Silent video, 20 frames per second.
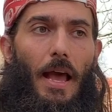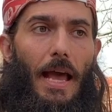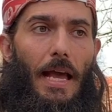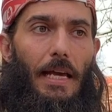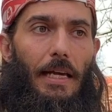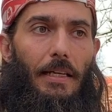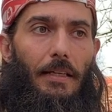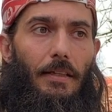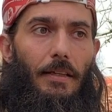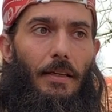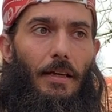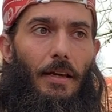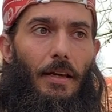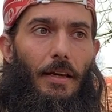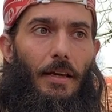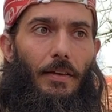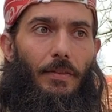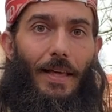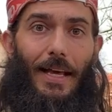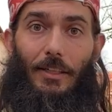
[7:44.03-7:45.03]
and
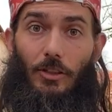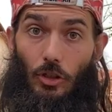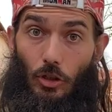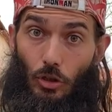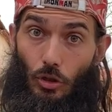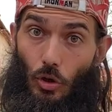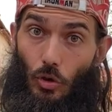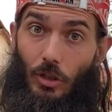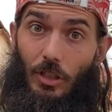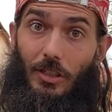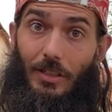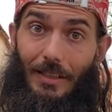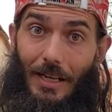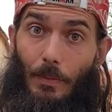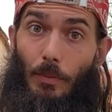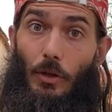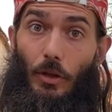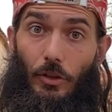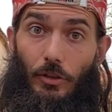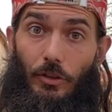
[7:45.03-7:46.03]
that's a good
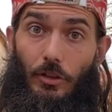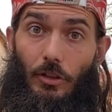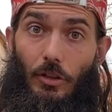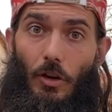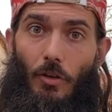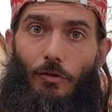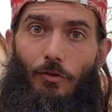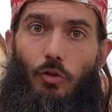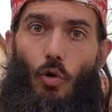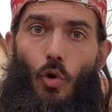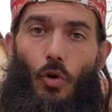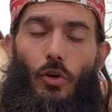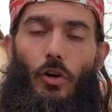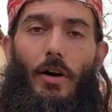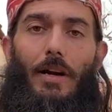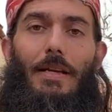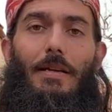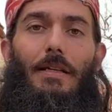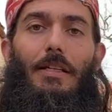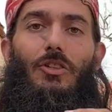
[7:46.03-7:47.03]
stimulus
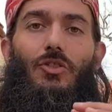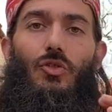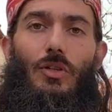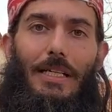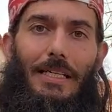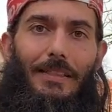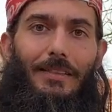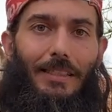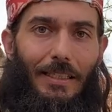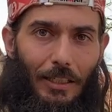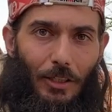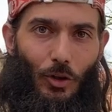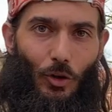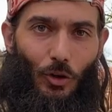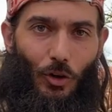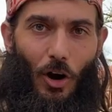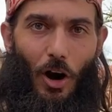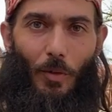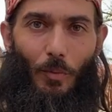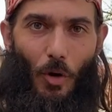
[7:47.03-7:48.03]
for increasing
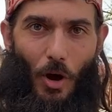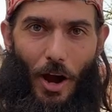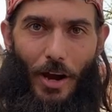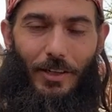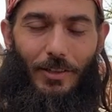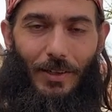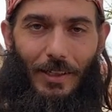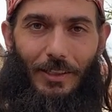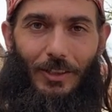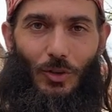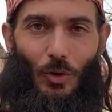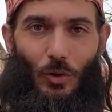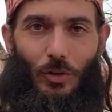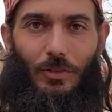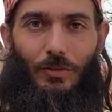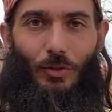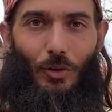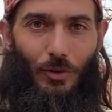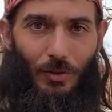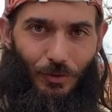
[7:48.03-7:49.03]
your carbohydrate
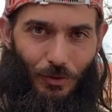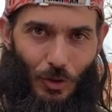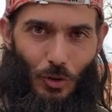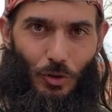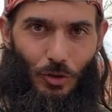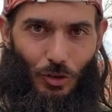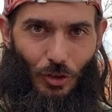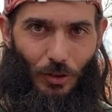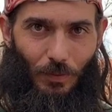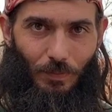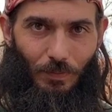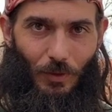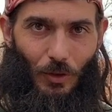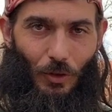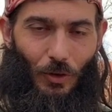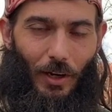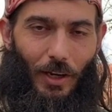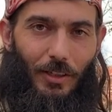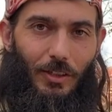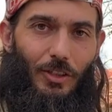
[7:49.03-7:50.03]
stores for the future,
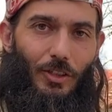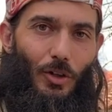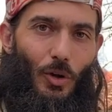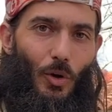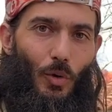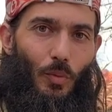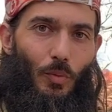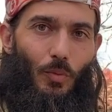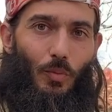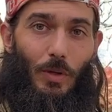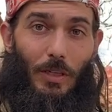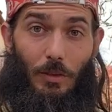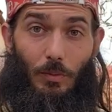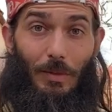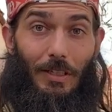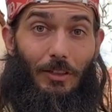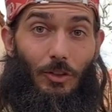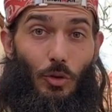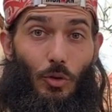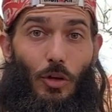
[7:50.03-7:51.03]
right? So, which
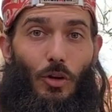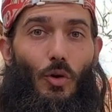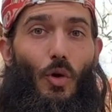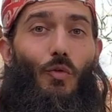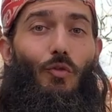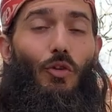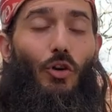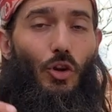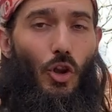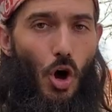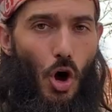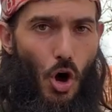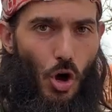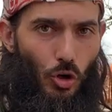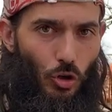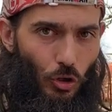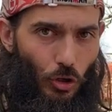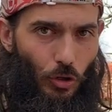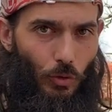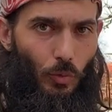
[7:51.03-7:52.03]
means you can go for
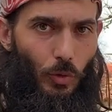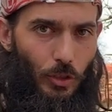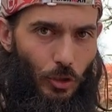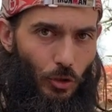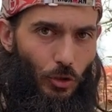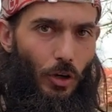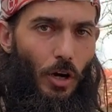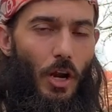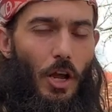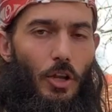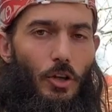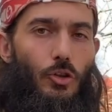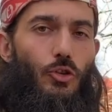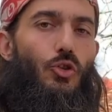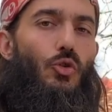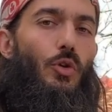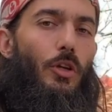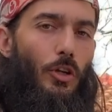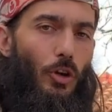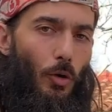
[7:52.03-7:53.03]
longer when you're
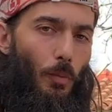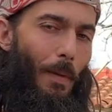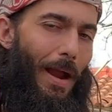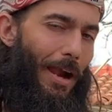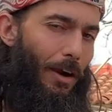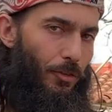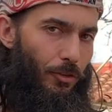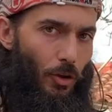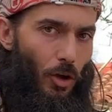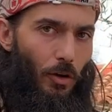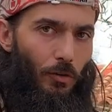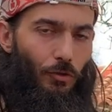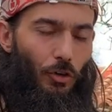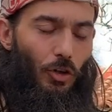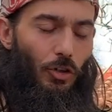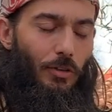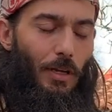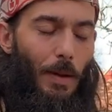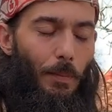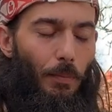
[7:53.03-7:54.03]
doing your marathon,
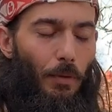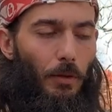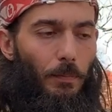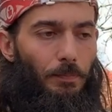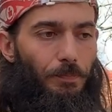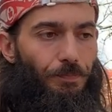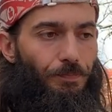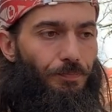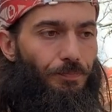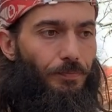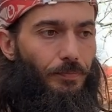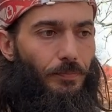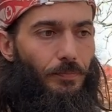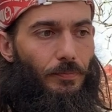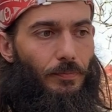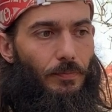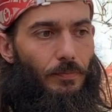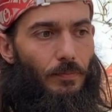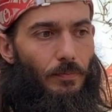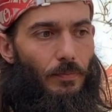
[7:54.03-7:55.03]
for example.
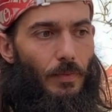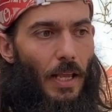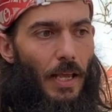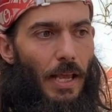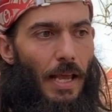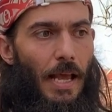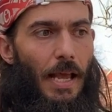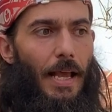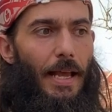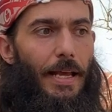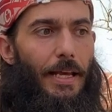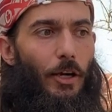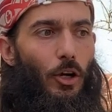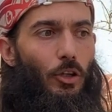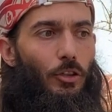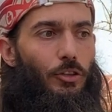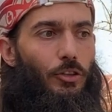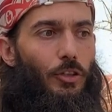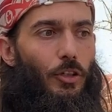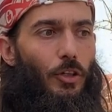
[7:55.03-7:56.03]
It
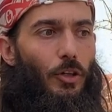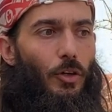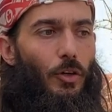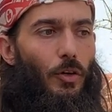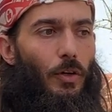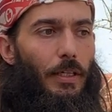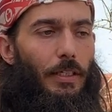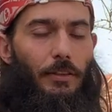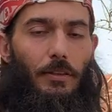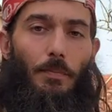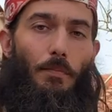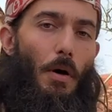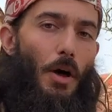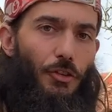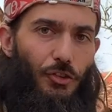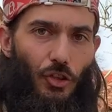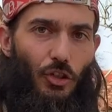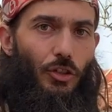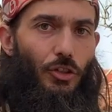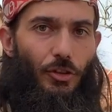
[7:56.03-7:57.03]
also is a
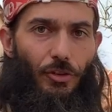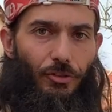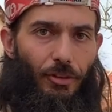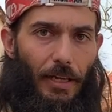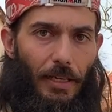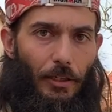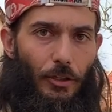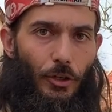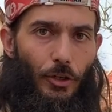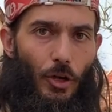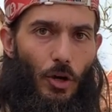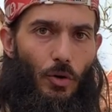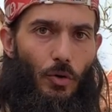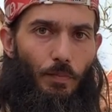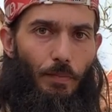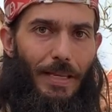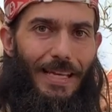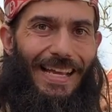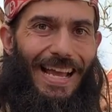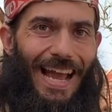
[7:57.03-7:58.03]
muscular thing, you know,
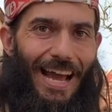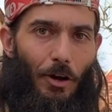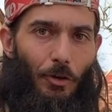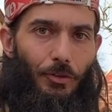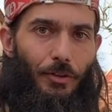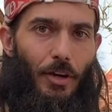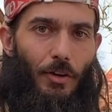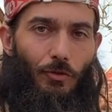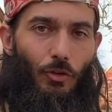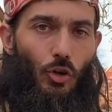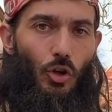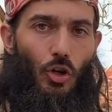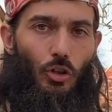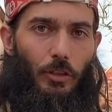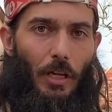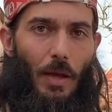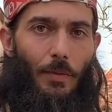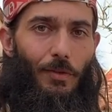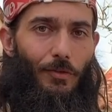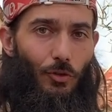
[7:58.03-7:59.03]
being out there for a long
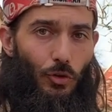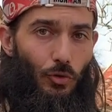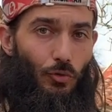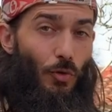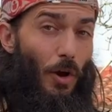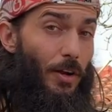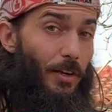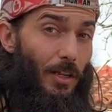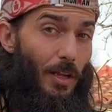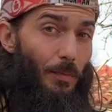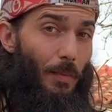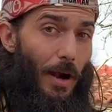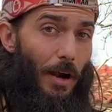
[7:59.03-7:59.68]
time. If you're running a